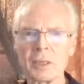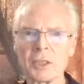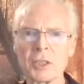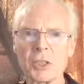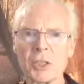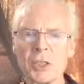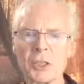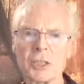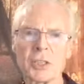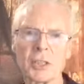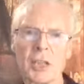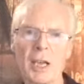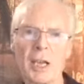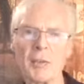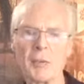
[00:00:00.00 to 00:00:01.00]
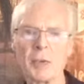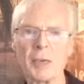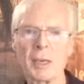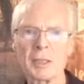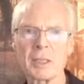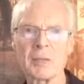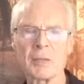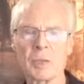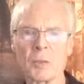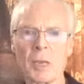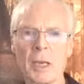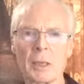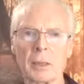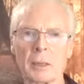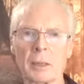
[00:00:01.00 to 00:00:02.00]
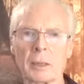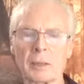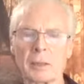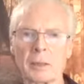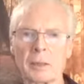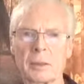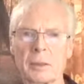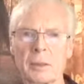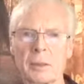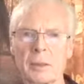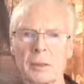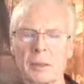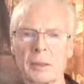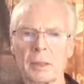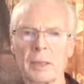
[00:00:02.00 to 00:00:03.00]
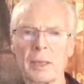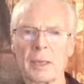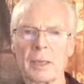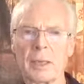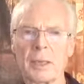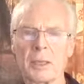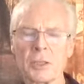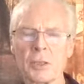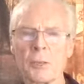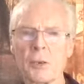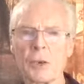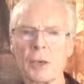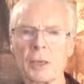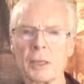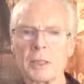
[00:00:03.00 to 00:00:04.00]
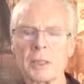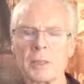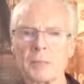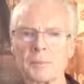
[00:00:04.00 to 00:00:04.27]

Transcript: to the hyperactive as well. That is the point.